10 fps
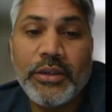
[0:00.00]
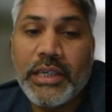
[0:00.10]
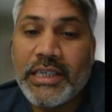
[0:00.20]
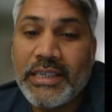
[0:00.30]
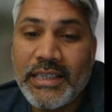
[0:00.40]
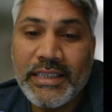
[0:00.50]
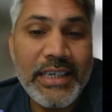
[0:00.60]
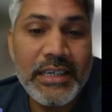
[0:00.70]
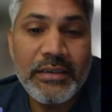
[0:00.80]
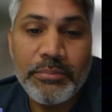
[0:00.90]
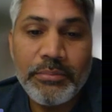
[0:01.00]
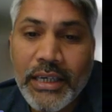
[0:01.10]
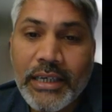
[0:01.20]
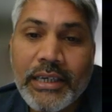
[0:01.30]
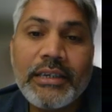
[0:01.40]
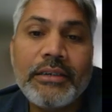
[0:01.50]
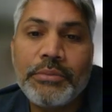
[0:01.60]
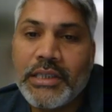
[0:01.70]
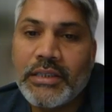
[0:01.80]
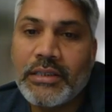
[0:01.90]
integrated billing,
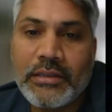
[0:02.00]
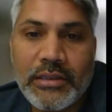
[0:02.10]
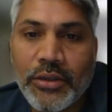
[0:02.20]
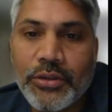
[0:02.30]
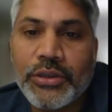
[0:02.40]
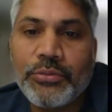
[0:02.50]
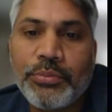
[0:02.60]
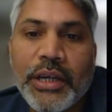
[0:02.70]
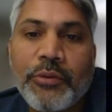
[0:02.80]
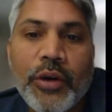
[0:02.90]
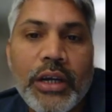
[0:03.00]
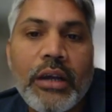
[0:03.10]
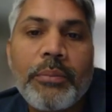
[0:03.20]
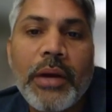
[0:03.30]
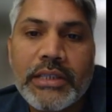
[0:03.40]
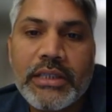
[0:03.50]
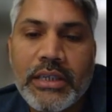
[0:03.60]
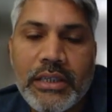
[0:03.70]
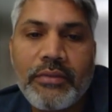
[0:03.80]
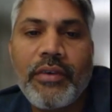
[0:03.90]
means, you bring one capacity
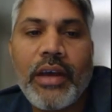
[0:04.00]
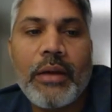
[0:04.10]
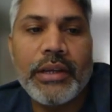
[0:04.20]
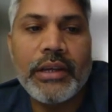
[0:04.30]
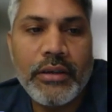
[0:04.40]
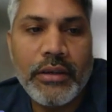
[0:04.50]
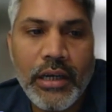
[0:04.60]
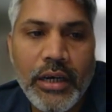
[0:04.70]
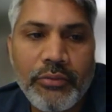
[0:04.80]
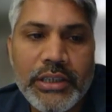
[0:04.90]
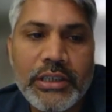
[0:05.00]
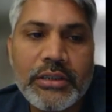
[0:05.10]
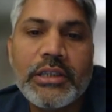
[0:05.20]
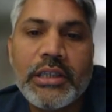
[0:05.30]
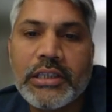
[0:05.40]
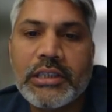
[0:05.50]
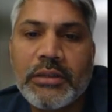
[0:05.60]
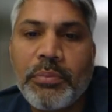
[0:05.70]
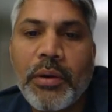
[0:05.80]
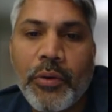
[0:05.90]
in the Fabric, which is
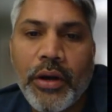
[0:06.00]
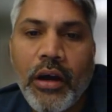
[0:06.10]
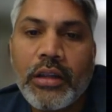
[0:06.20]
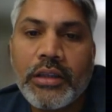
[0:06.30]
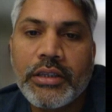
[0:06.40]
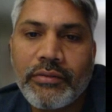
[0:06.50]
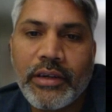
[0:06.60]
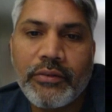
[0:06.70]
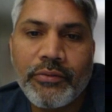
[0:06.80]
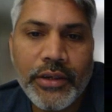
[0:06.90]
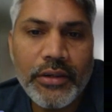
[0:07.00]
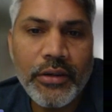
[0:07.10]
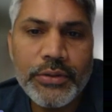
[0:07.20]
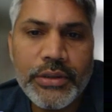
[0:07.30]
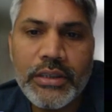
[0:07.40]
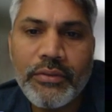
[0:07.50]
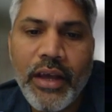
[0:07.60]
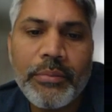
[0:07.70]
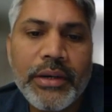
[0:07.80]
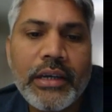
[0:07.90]
empower all the different workloads in the
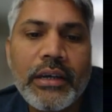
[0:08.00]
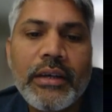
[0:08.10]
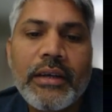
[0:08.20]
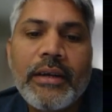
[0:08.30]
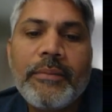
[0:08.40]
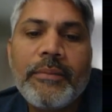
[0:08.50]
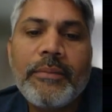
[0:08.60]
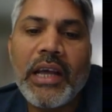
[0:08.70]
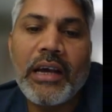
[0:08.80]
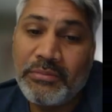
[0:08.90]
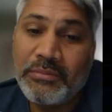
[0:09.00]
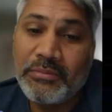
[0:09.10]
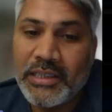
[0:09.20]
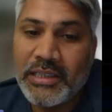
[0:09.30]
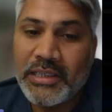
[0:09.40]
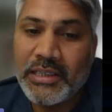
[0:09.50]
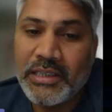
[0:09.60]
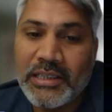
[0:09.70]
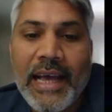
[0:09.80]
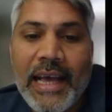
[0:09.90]
Fabric.
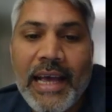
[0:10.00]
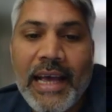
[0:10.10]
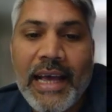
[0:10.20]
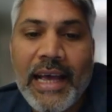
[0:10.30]
It has its,